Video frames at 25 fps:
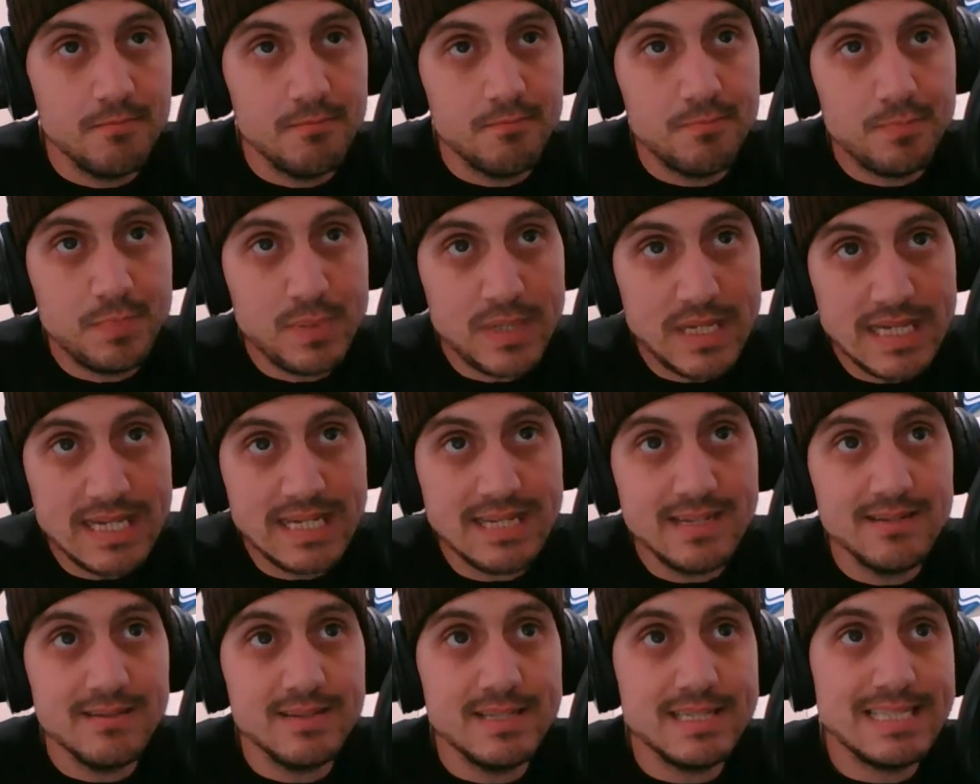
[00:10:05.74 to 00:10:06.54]

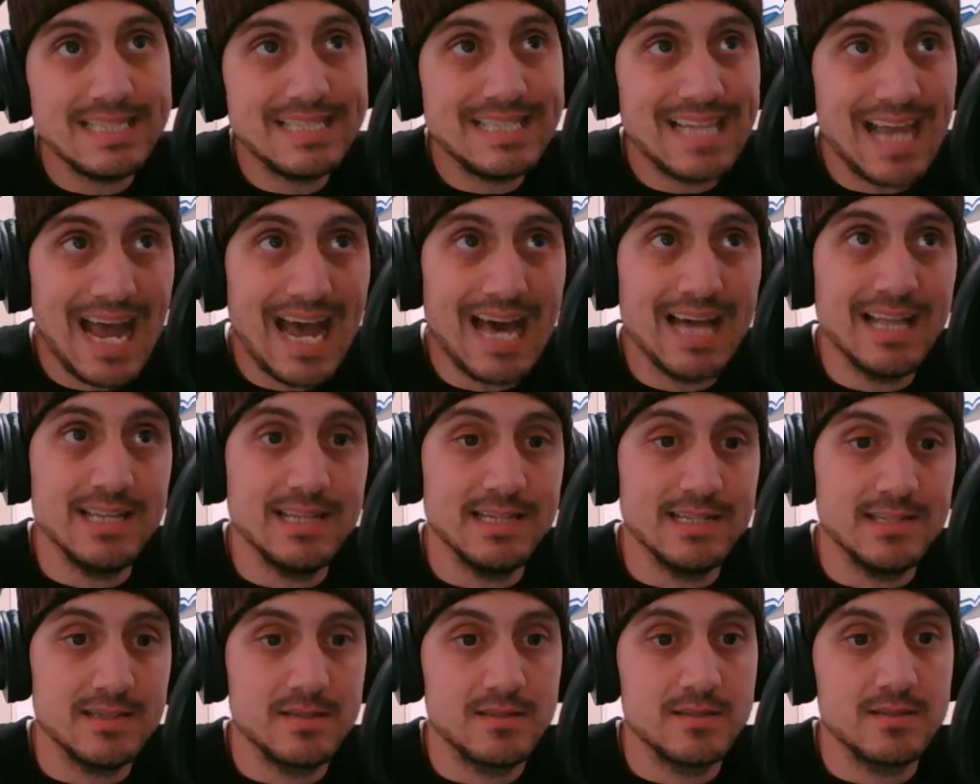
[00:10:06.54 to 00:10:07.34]
beat
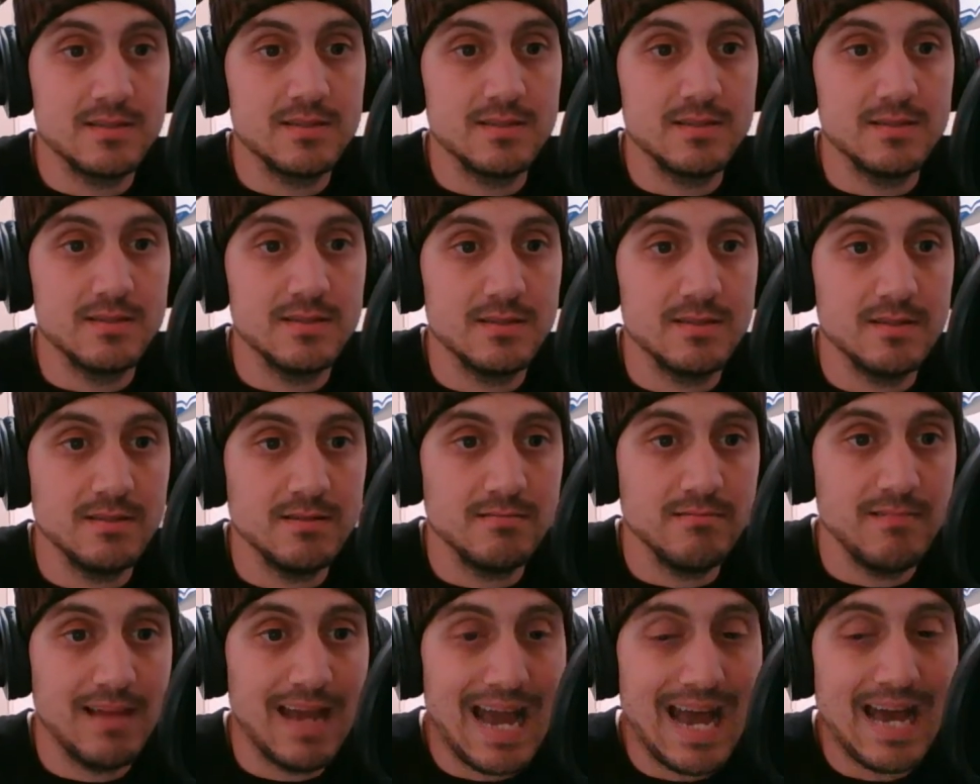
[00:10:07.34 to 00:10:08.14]
Dallas
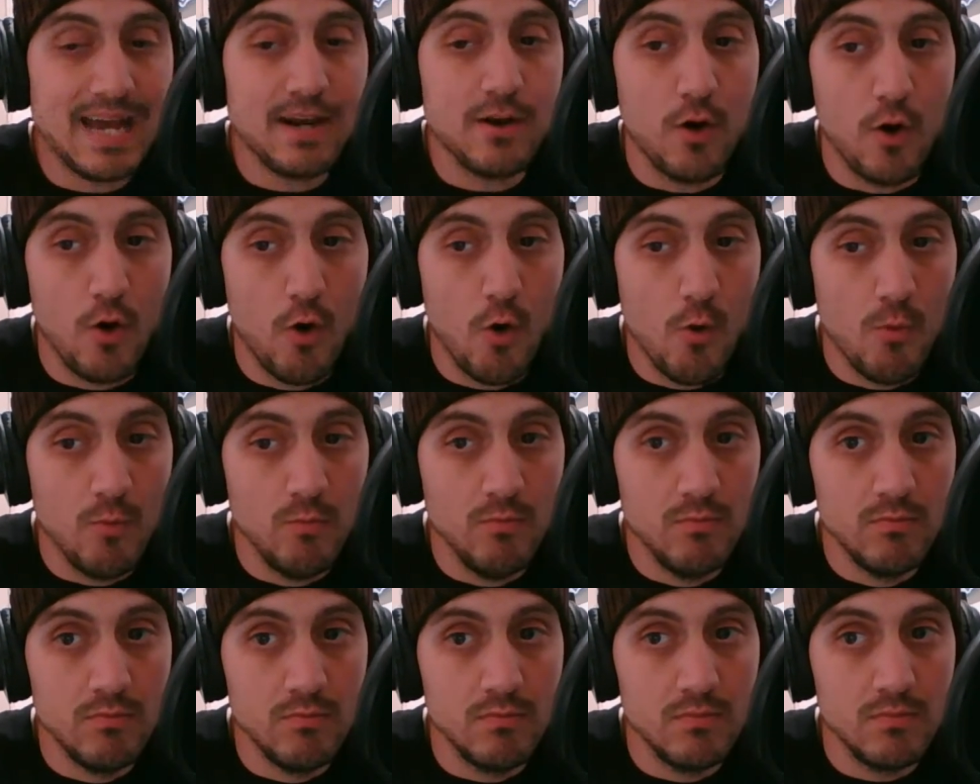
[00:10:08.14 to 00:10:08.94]
at
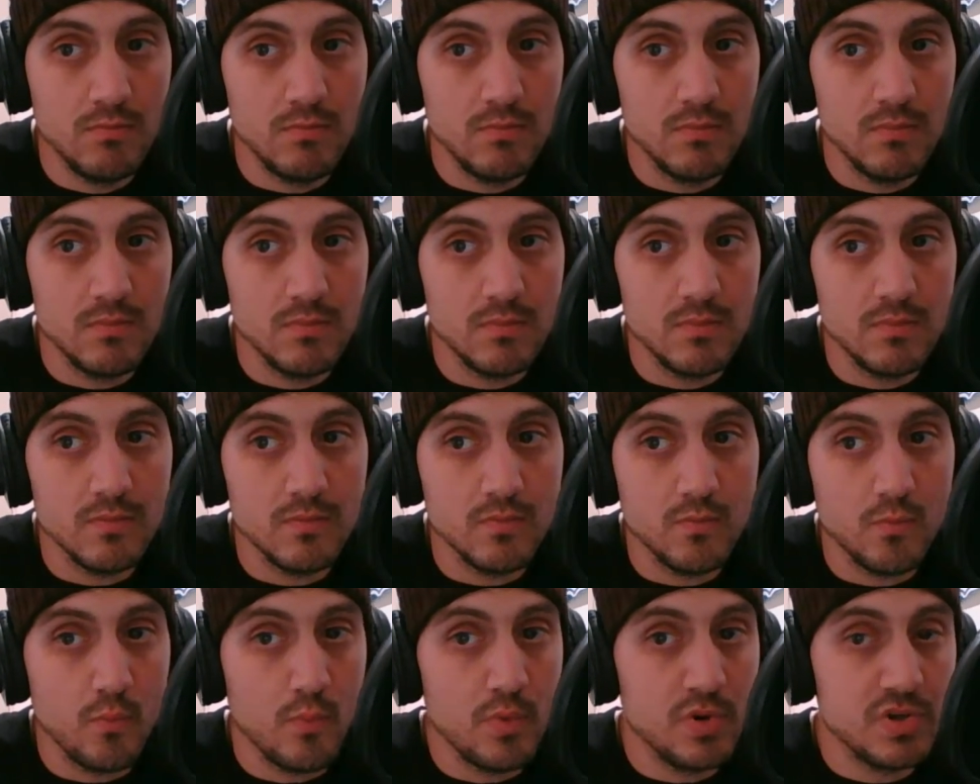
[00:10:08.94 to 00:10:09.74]
home,
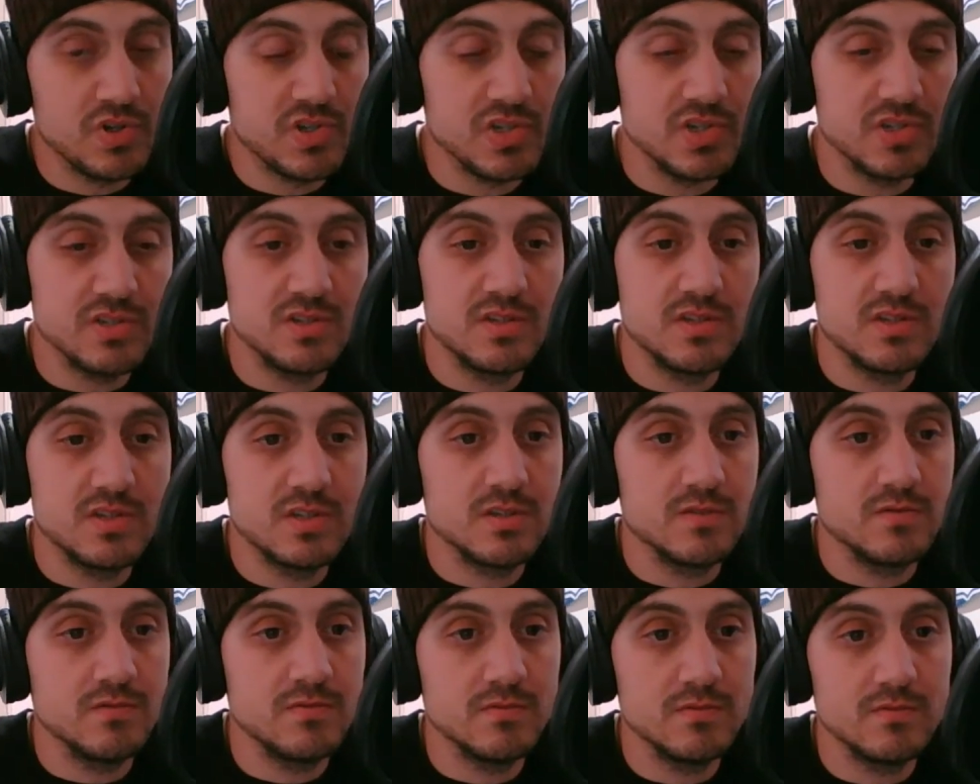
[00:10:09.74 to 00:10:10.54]
which
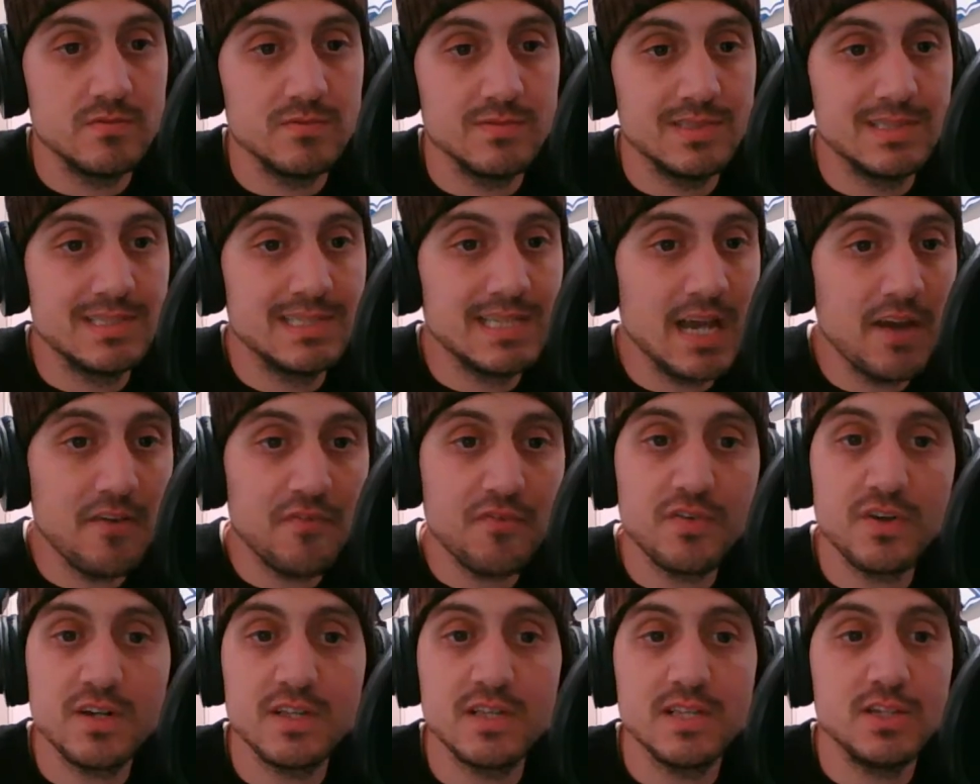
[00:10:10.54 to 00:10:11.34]
is
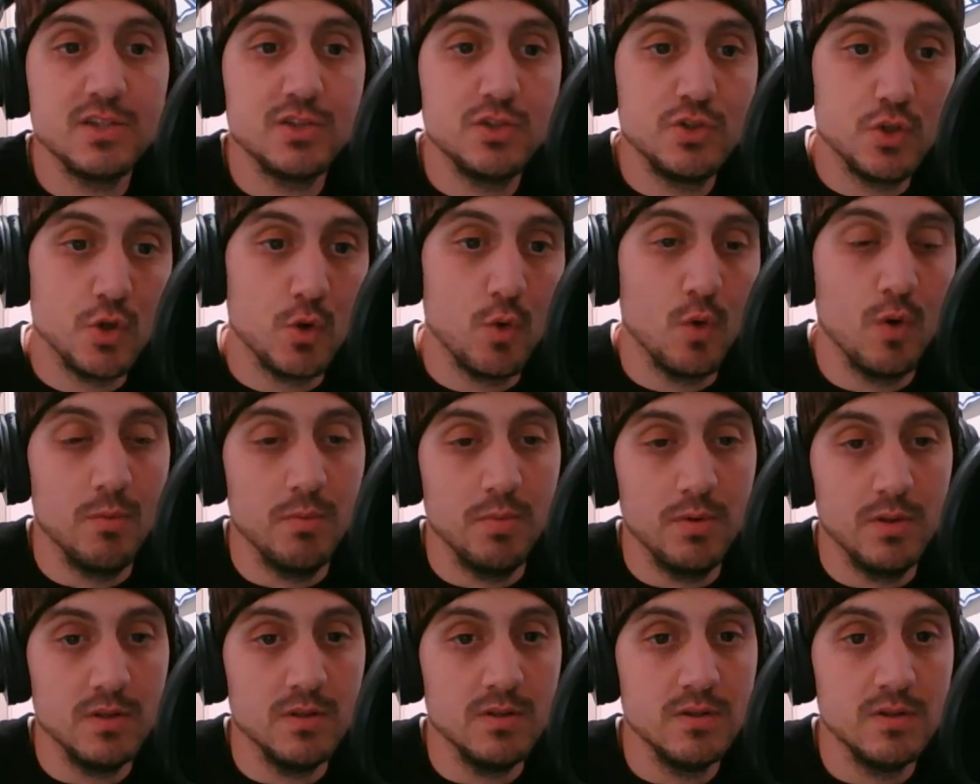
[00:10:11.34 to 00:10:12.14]
definitely
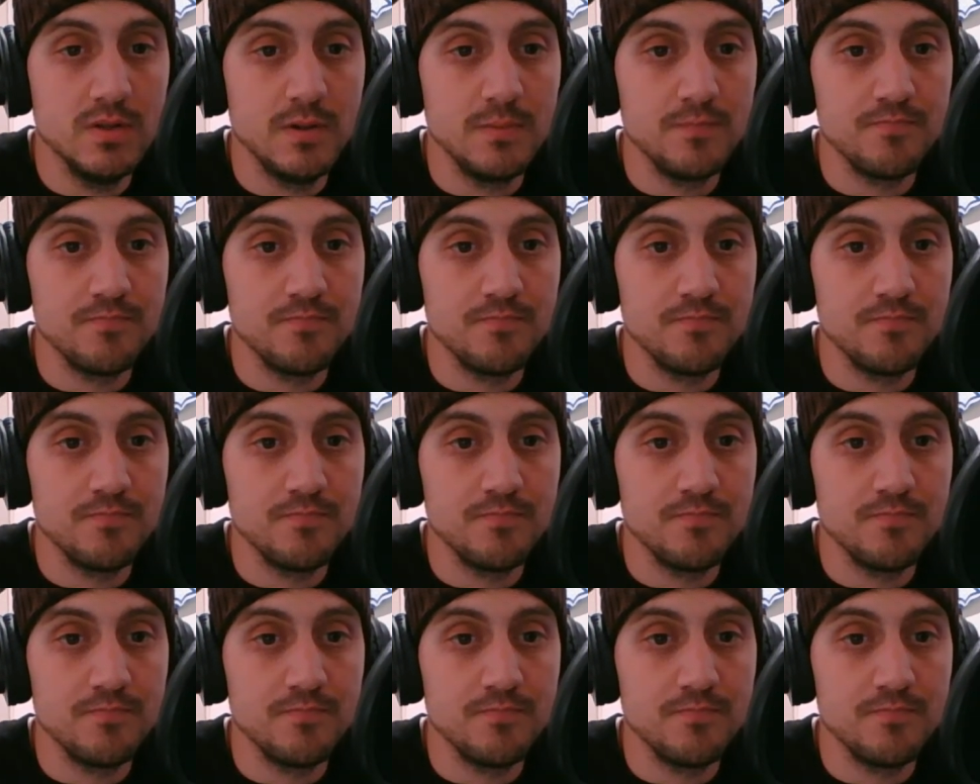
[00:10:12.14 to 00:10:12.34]
doable,